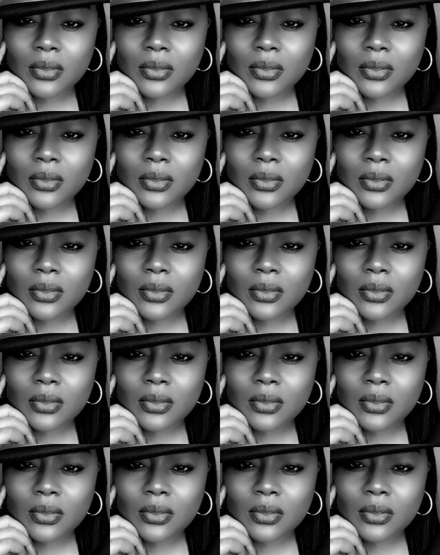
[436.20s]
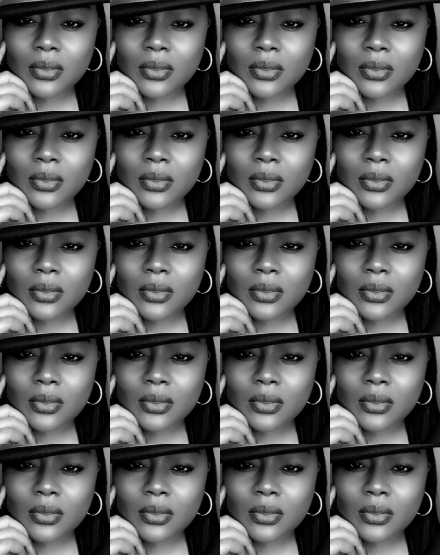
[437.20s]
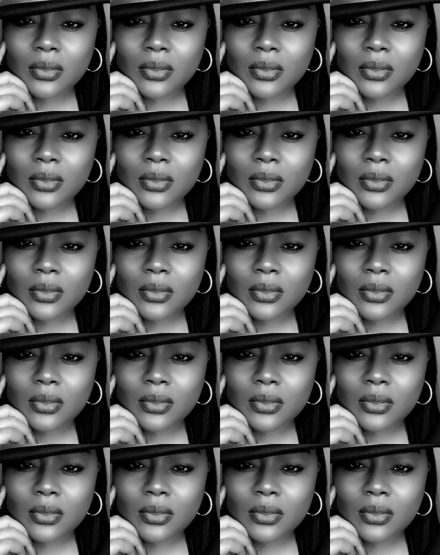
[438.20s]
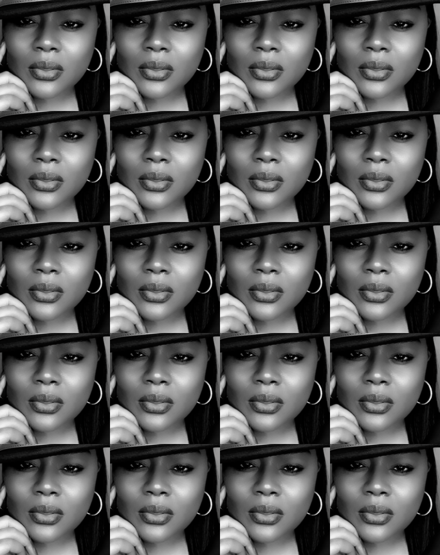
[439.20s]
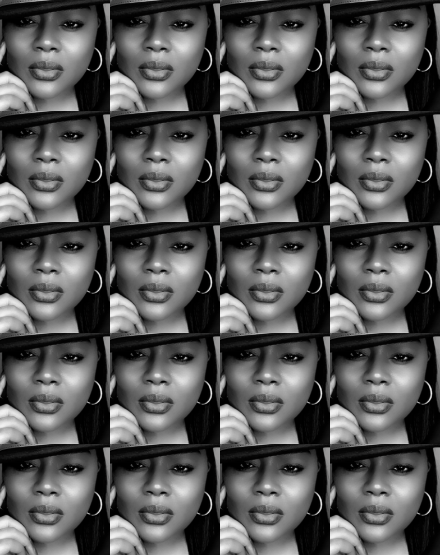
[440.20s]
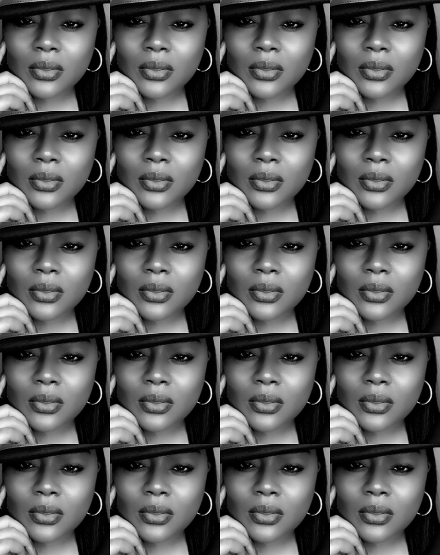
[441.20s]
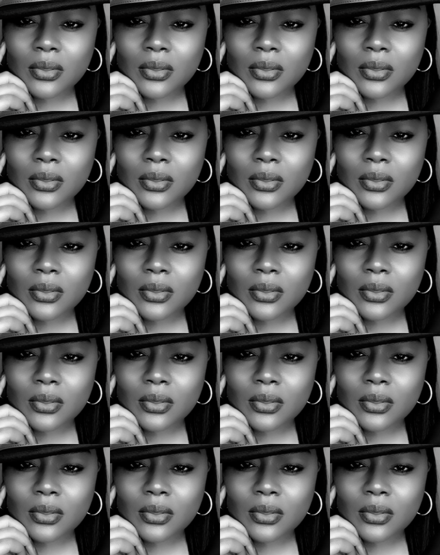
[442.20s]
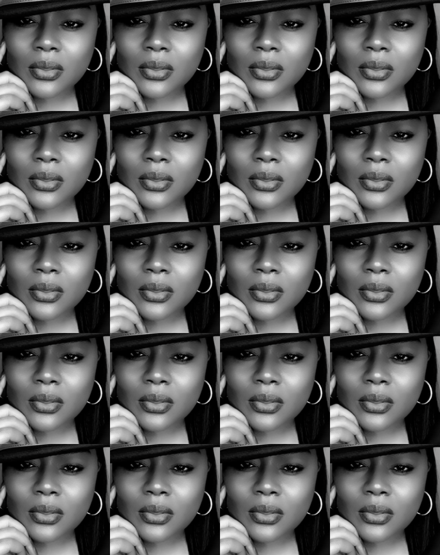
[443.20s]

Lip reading: [no speech]